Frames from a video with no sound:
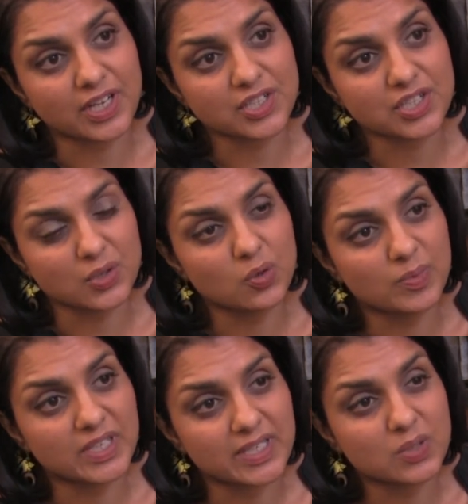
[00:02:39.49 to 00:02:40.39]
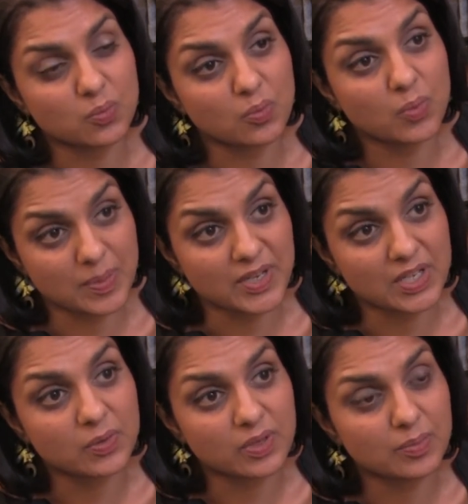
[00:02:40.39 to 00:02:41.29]
Actually, normally it's women
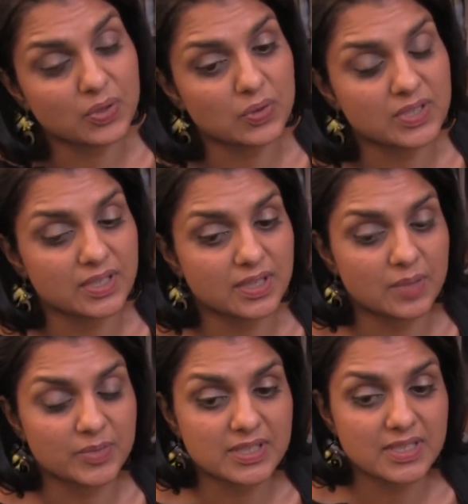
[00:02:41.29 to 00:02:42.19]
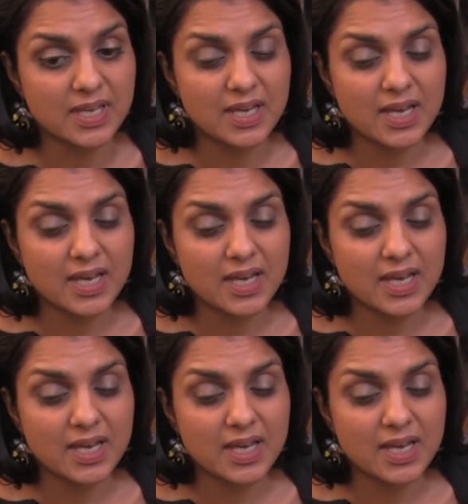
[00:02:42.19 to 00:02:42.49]
who are employed in garments,